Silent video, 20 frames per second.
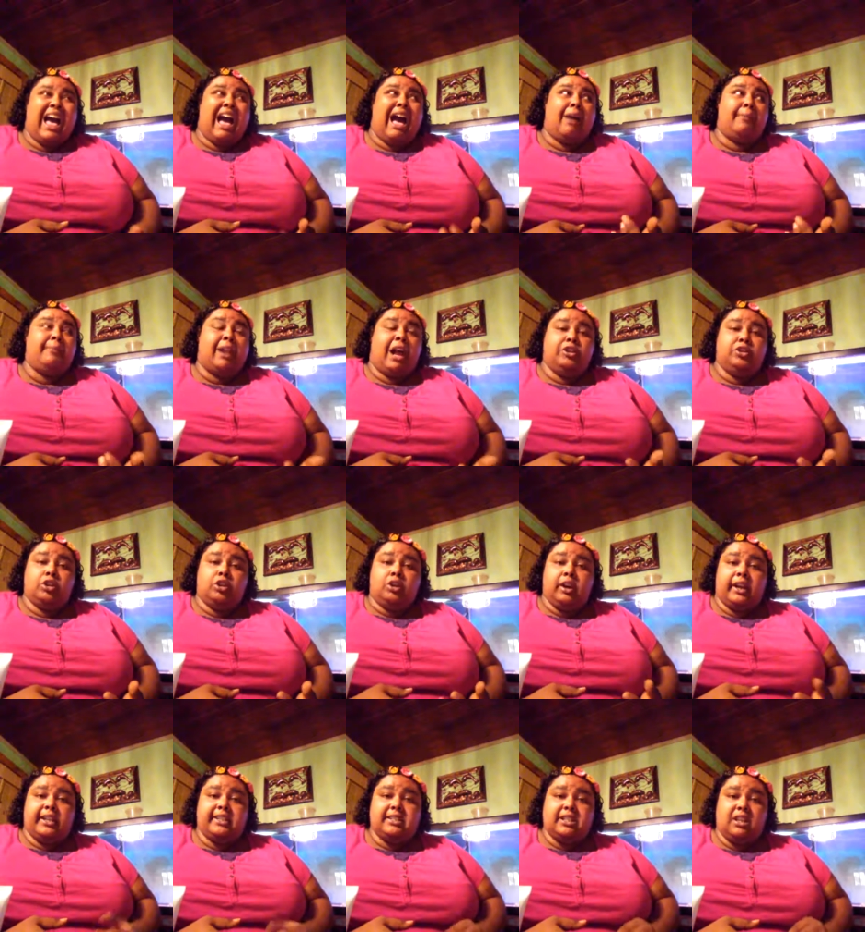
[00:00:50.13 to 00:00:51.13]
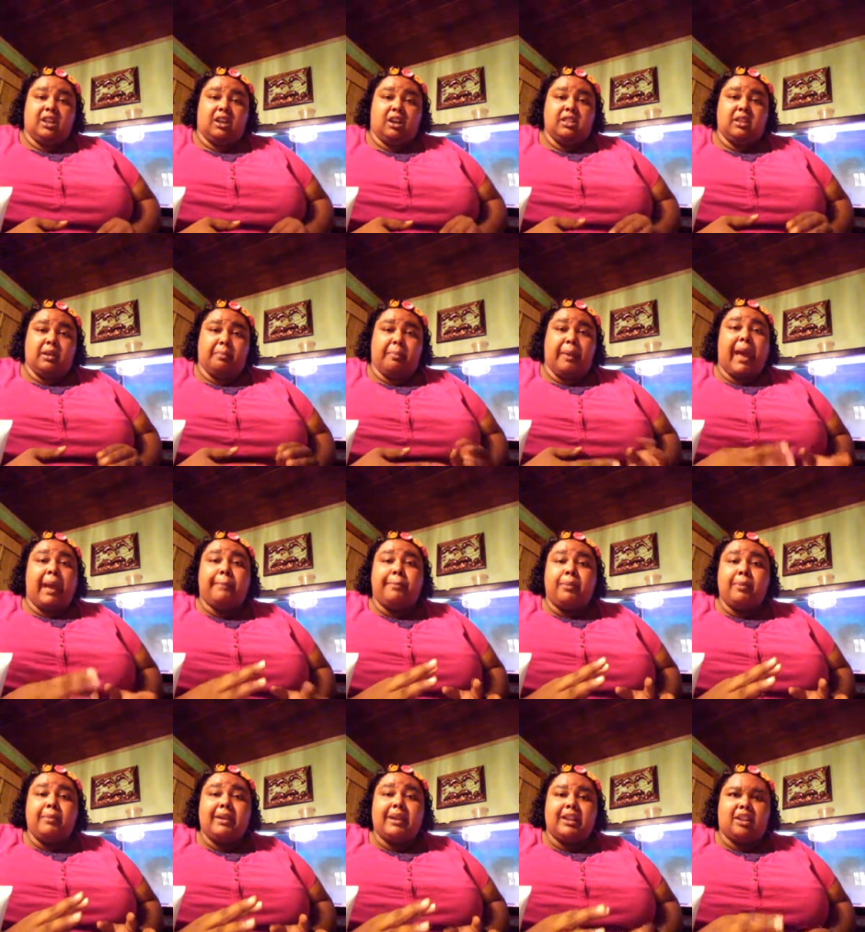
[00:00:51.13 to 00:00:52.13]
I'm not too crazy on the
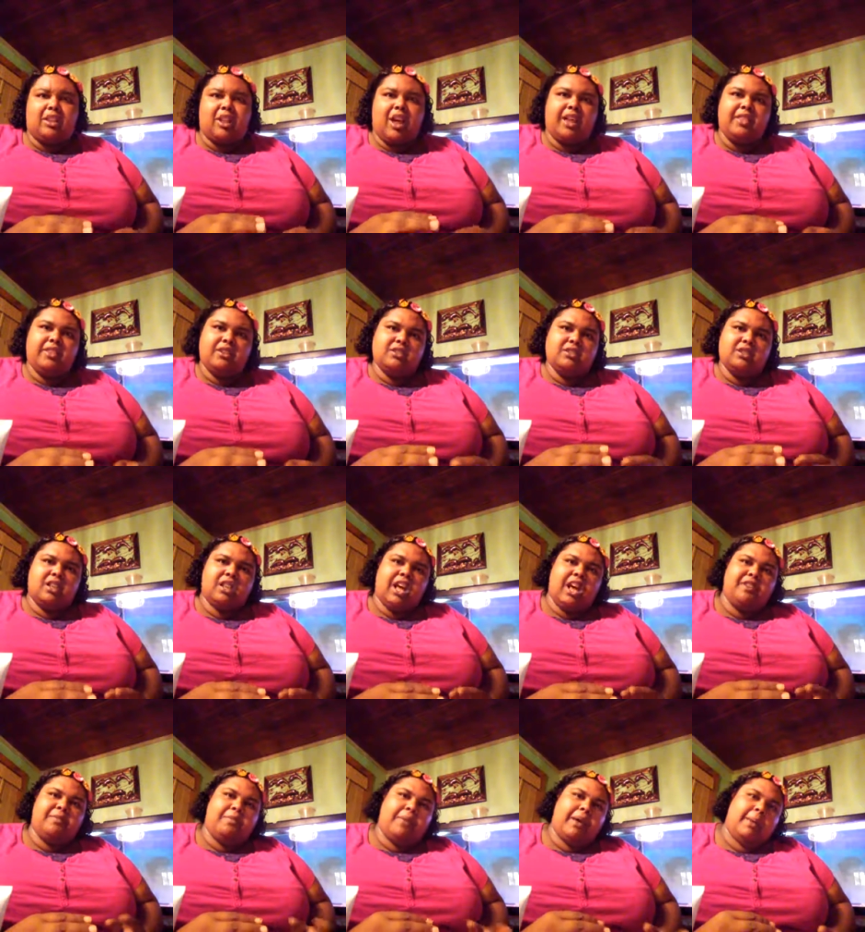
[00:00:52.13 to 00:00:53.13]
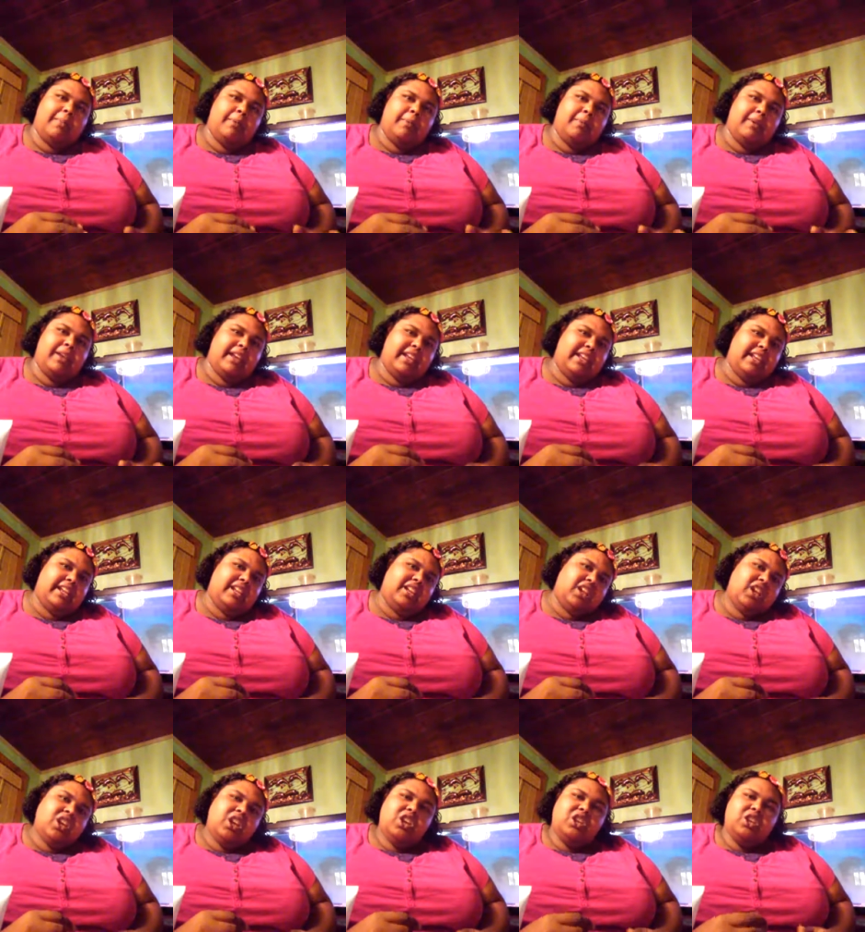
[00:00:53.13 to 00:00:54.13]
peppermint. A lot there's a lot of peppermint and
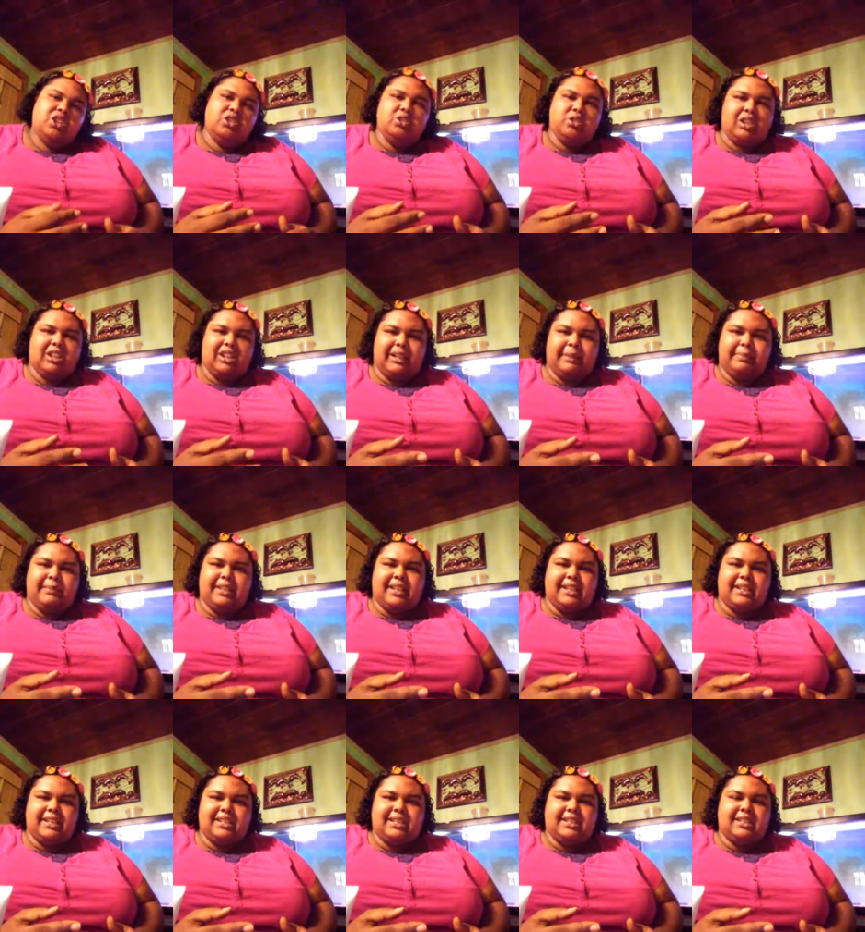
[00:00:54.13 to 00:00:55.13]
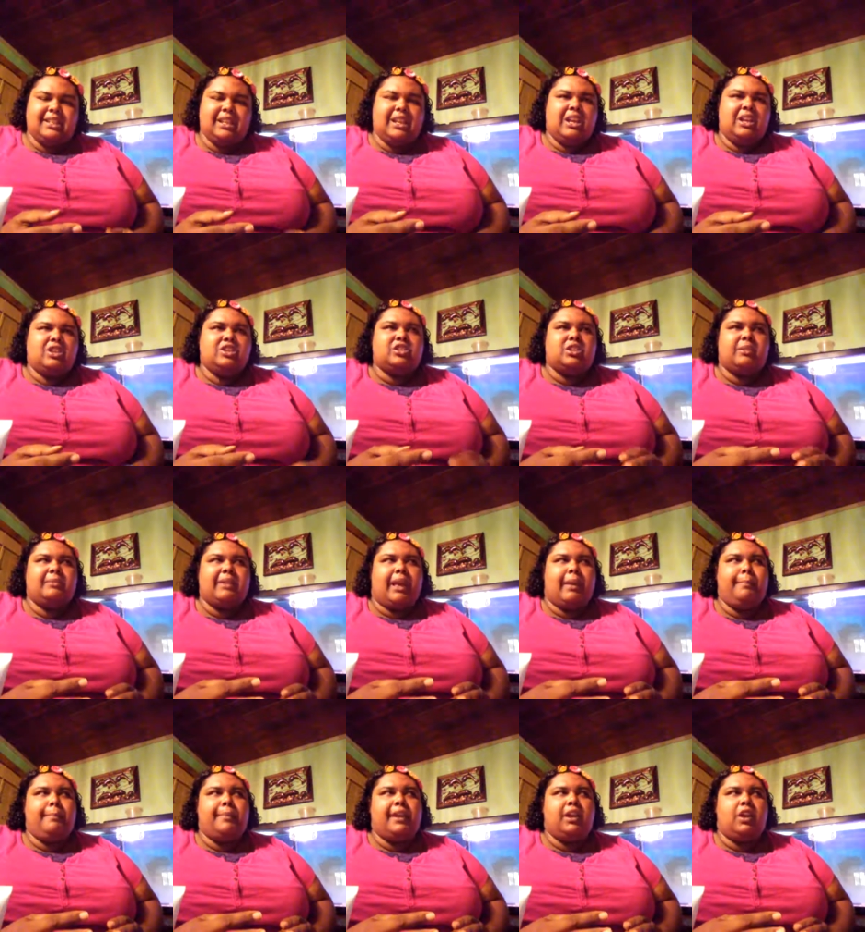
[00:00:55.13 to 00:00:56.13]
eucalyptus. So I'm
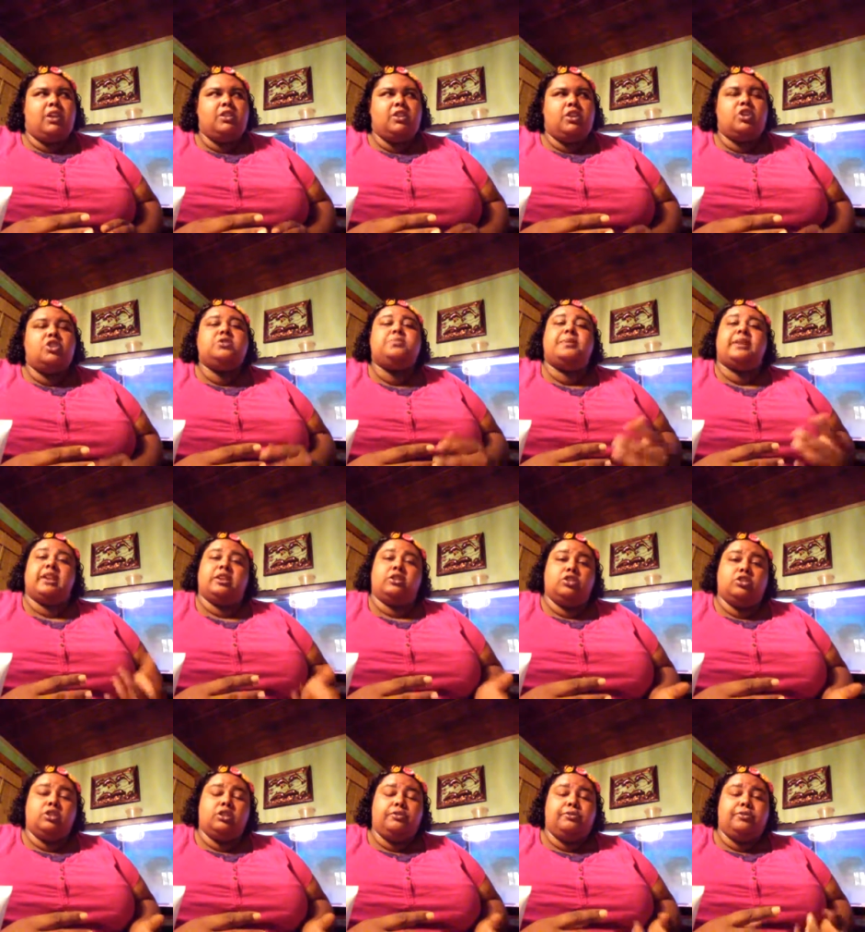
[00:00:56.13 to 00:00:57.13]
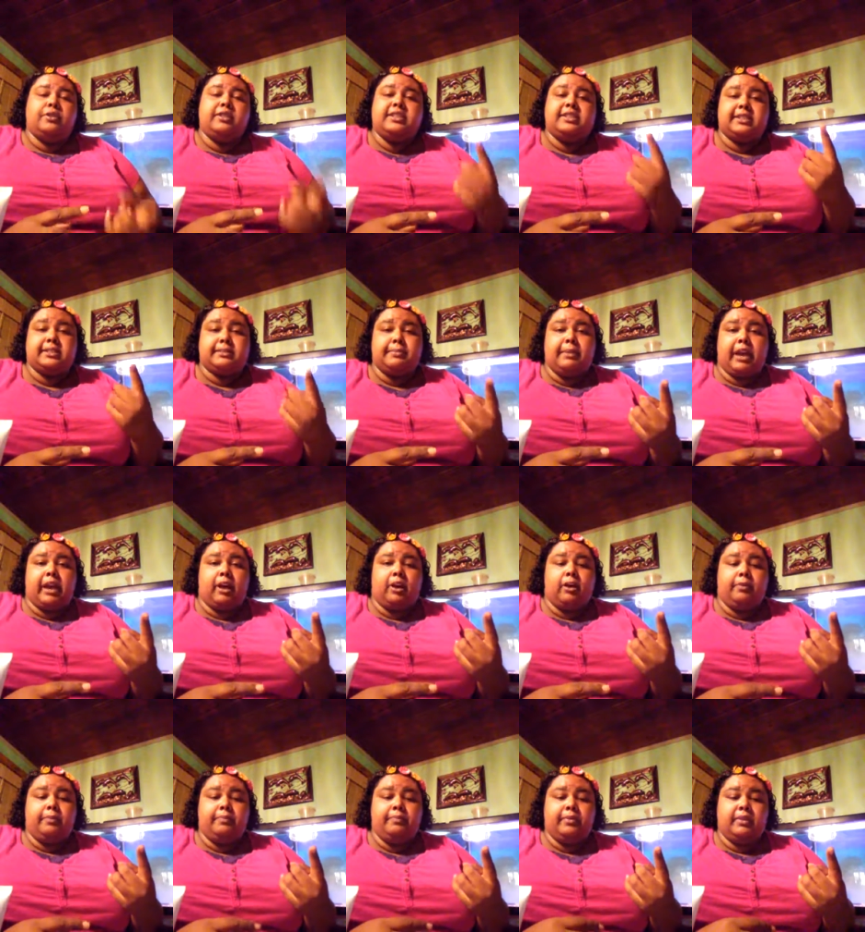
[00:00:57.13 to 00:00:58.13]
not big on those, but I do look for the
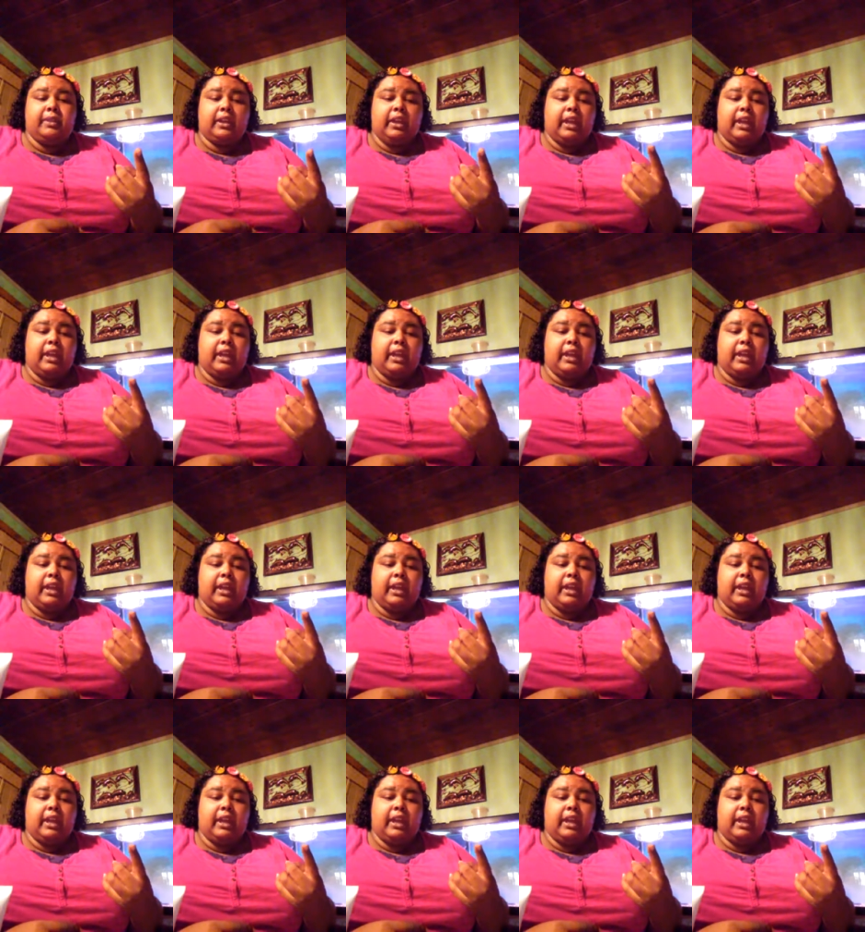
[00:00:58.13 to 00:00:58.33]
smell.